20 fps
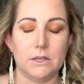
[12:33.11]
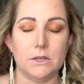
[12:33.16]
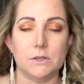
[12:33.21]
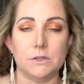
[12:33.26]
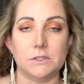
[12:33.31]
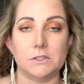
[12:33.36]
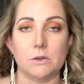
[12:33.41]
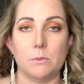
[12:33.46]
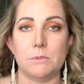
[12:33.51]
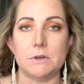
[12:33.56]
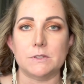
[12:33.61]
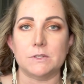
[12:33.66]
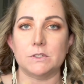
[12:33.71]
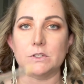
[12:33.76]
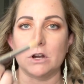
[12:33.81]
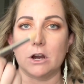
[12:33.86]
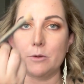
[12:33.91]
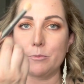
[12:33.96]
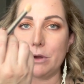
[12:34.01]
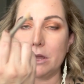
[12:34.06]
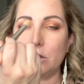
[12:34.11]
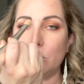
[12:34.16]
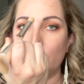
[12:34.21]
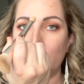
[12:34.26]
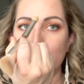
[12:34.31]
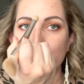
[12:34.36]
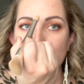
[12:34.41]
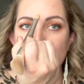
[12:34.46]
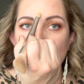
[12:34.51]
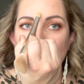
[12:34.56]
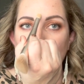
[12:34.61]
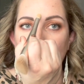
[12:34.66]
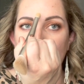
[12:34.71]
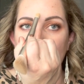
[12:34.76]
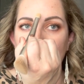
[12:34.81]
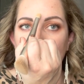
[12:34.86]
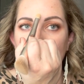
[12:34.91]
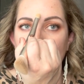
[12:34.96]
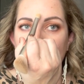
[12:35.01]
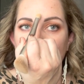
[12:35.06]
So I'm going to start by going
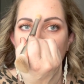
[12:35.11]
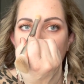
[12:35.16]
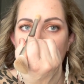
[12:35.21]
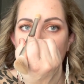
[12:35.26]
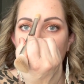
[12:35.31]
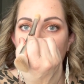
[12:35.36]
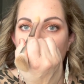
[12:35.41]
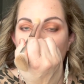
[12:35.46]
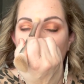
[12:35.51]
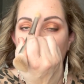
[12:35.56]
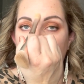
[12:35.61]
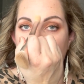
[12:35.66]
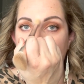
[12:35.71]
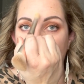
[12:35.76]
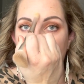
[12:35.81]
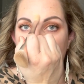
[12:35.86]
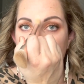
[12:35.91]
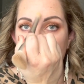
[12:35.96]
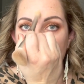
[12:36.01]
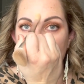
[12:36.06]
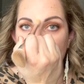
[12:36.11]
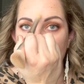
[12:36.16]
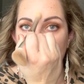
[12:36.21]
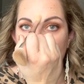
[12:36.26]
between my forehead,